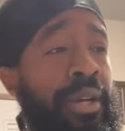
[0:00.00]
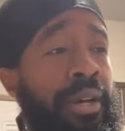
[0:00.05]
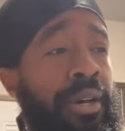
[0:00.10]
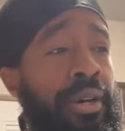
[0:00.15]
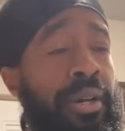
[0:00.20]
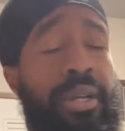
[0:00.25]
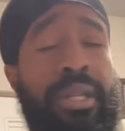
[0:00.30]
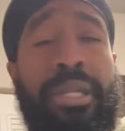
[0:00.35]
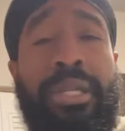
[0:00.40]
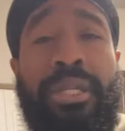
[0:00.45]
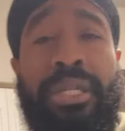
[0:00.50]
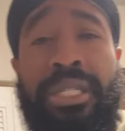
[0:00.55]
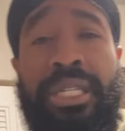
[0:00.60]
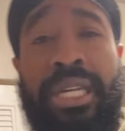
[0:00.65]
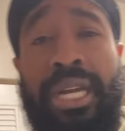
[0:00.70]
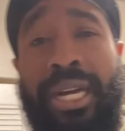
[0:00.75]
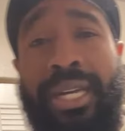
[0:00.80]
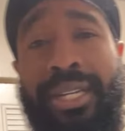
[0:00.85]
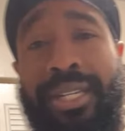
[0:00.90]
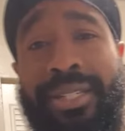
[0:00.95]
Lil
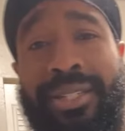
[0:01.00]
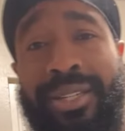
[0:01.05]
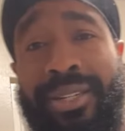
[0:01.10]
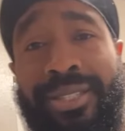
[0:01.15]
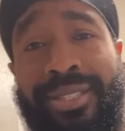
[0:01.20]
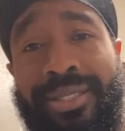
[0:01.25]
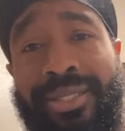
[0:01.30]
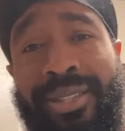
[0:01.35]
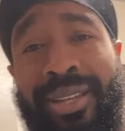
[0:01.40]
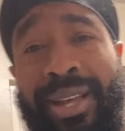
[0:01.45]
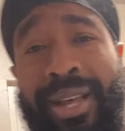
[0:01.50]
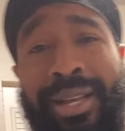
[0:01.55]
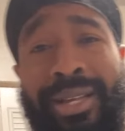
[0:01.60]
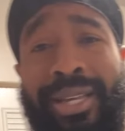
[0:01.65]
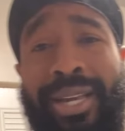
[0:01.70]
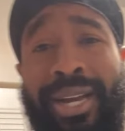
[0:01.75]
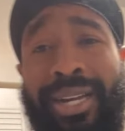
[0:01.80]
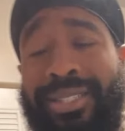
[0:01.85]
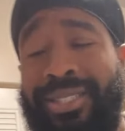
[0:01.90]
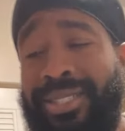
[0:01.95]
Yachty does it,
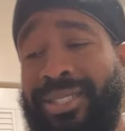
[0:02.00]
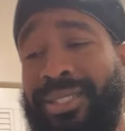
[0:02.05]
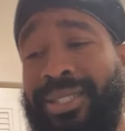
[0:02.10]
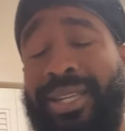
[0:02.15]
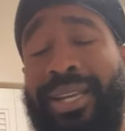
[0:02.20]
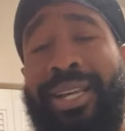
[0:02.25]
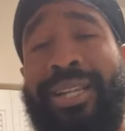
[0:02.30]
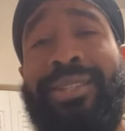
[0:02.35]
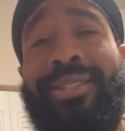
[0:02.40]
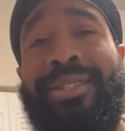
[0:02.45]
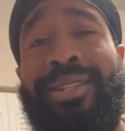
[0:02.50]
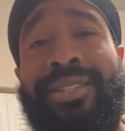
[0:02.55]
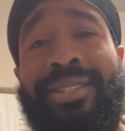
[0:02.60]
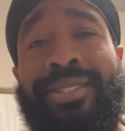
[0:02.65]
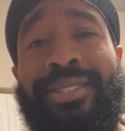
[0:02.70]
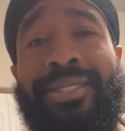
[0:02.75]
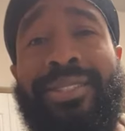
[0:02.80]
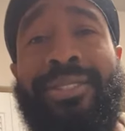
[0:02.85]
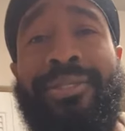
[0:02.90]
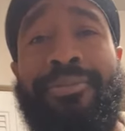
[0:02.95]
Kai Cenat
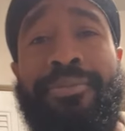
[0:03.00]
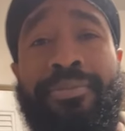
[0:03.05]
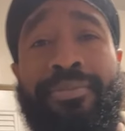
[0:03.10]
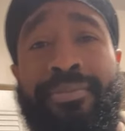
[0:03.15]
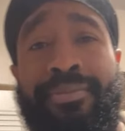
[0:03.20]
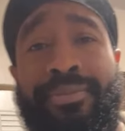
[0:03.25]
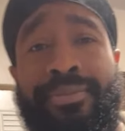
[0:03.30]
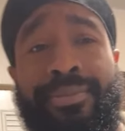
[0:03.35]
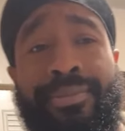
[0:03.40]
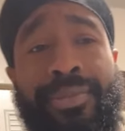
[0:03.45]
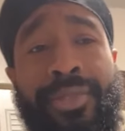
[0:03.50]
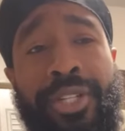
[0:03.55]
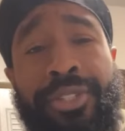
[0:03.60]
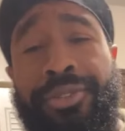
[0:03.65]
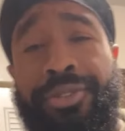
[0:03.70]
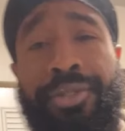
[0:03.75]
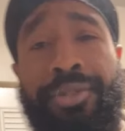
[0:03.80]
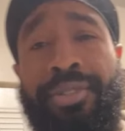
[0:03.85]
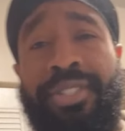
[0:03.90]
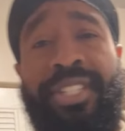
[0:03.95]
does it,
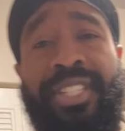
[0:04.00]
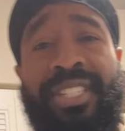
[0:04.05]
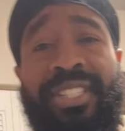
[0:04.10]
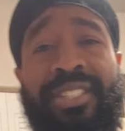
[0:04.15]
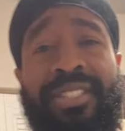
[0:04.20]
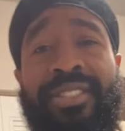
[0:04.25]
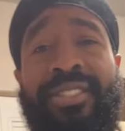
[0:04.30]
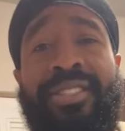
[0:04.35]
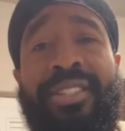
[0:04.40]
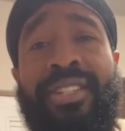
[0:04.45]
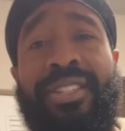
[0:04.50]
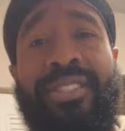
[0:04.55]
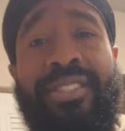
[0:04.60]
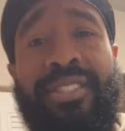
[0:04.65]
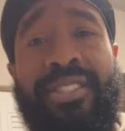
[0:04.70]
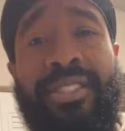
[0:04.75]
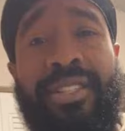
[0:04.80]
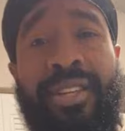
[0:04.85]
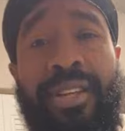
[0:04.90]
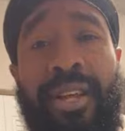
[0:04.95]
Duke Dennis does
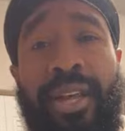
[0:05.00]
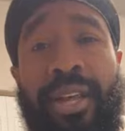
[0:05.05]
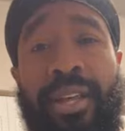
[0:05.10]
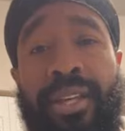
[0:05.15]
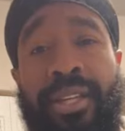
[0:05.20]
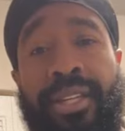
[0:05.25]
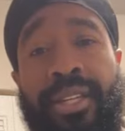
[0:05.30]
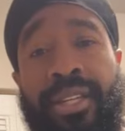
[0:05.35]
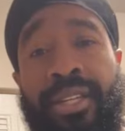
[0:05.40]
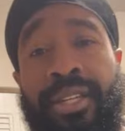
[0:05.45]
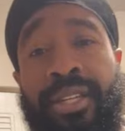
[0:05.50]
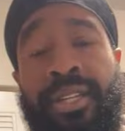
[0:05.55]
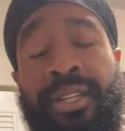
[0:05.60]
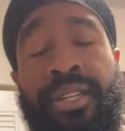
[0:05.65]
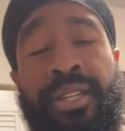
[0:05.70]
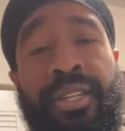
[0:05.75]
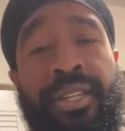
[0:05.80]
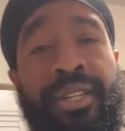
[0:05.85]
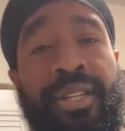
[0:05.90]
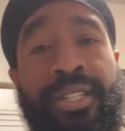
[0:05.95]
it, and
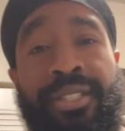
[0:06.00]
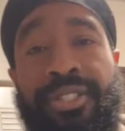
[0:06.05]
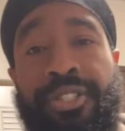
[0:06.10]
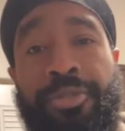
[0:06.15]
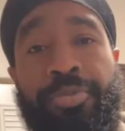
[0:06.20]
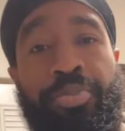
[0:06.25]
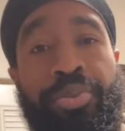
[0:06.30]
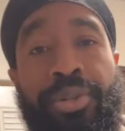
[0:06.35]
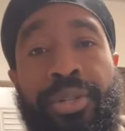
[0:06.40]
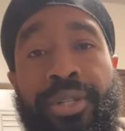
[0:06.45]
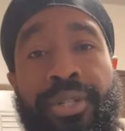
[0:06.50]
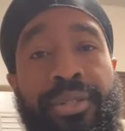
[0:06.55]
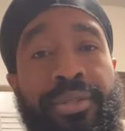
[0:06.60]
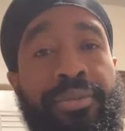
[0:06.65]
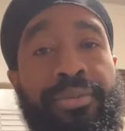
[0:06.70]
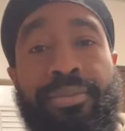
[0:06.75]
then they just put